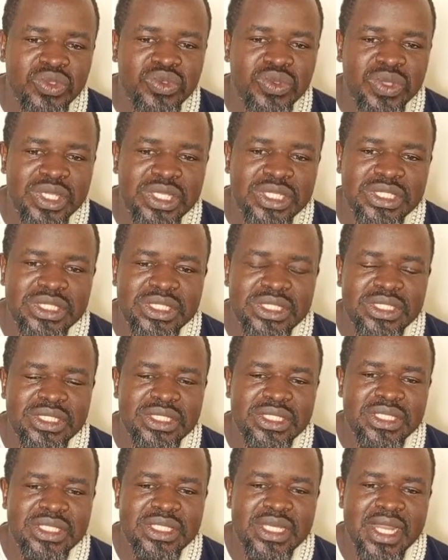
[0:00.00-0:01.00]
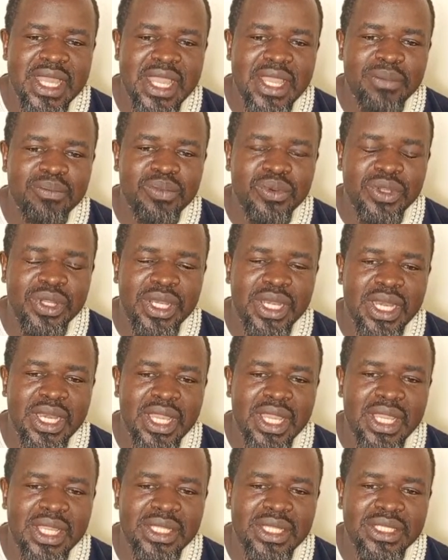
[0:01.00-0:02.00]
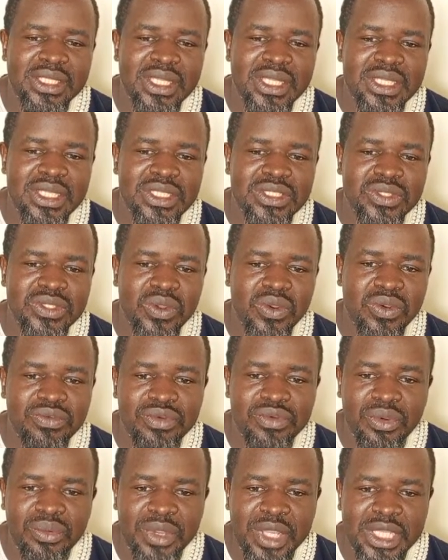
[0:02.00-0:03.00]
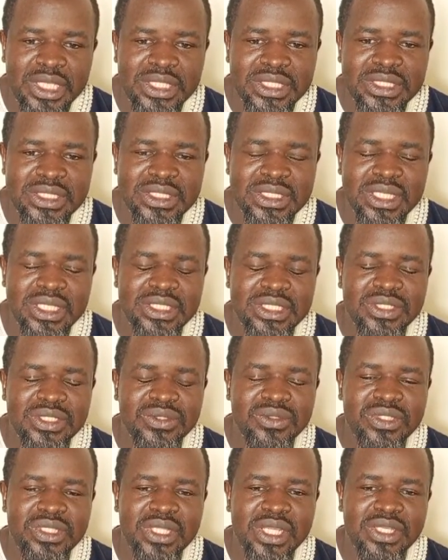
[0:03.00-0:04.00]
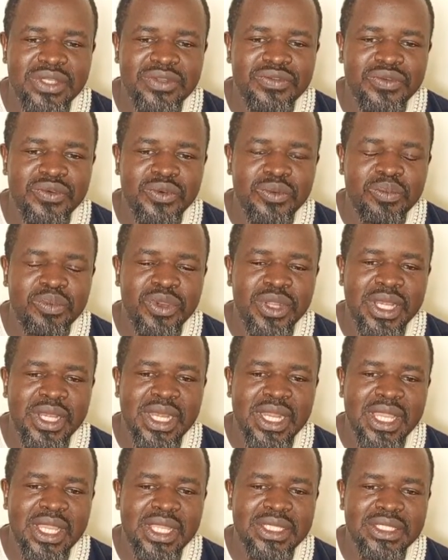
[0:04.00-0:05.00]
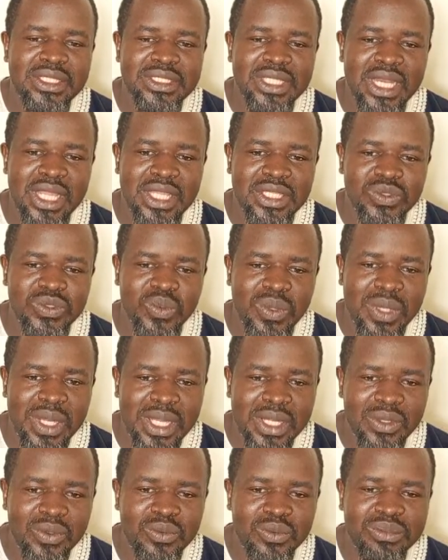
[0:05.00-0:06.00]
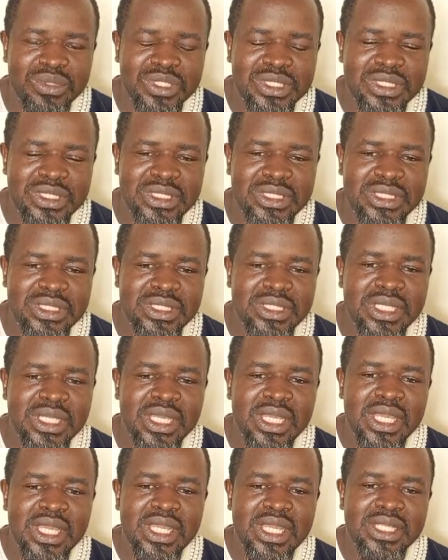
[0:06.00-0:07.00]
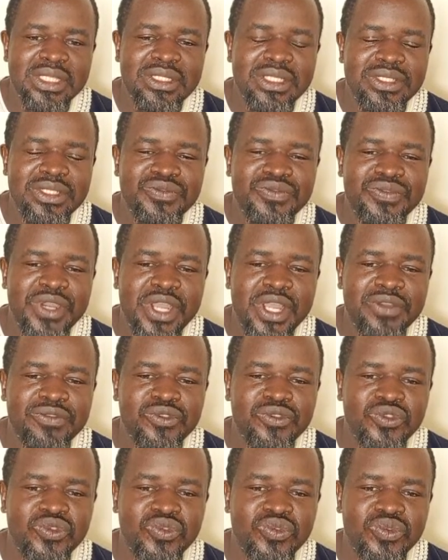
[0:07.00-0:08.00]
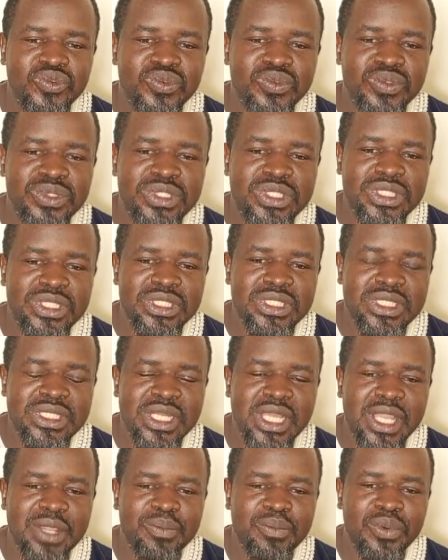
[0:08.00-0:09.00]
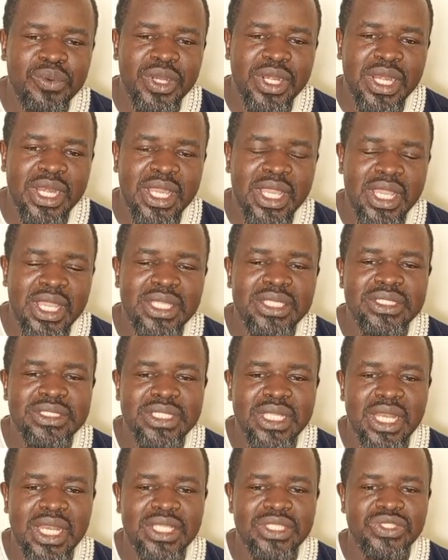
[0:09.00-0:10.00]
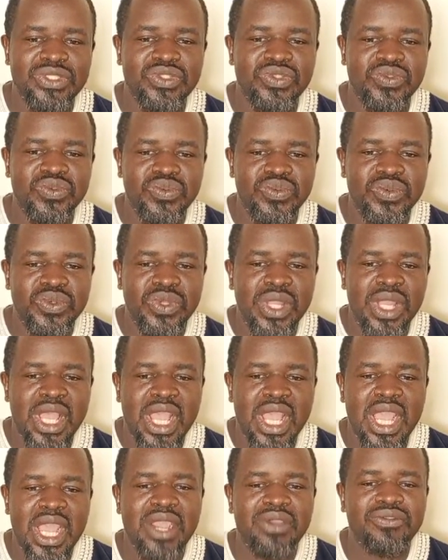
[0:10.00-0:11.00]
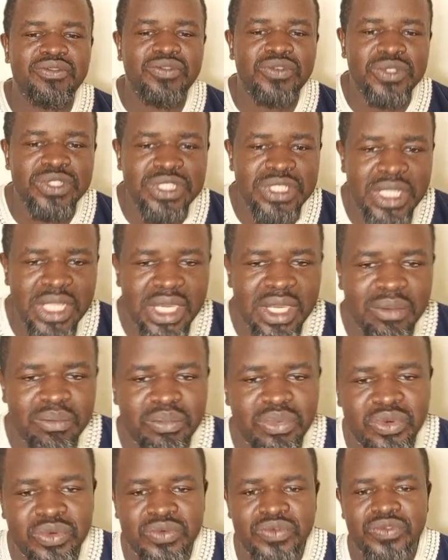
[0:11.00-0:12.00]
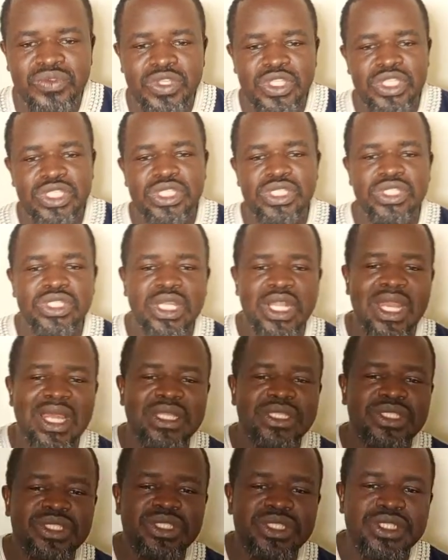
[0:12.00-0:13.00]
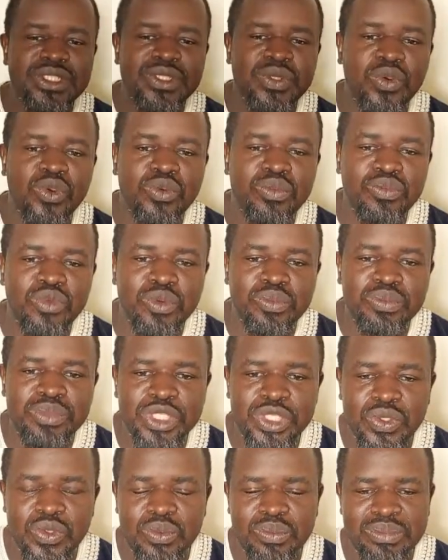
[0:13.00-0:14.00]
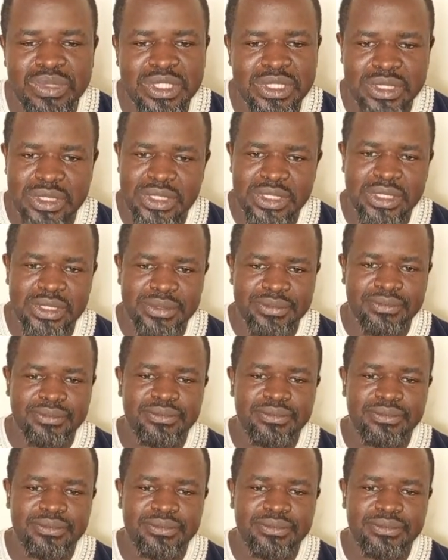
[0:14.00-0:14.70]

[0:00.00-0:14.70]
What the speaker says: 29.9 is overweight, 30 to 34.9 is class 1 obesity, 35 to 39.9 is class 2, and 40 and above is class 3 or morbid obesity.